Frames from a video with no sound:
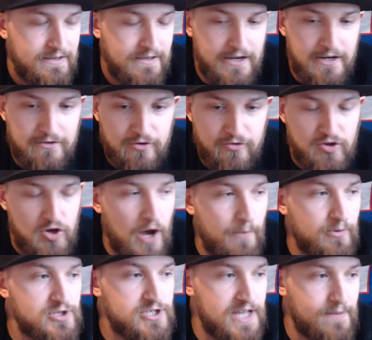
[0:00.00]
And there's a
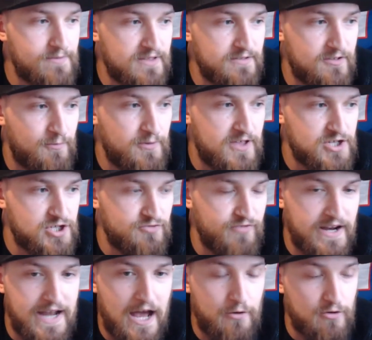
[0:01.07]
couple of GMs in this position
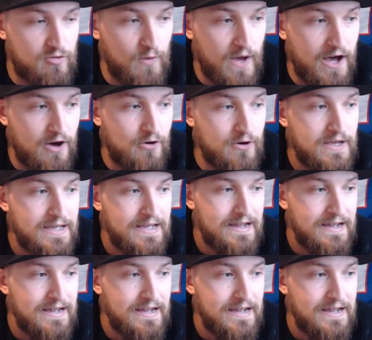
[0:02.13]
right now as well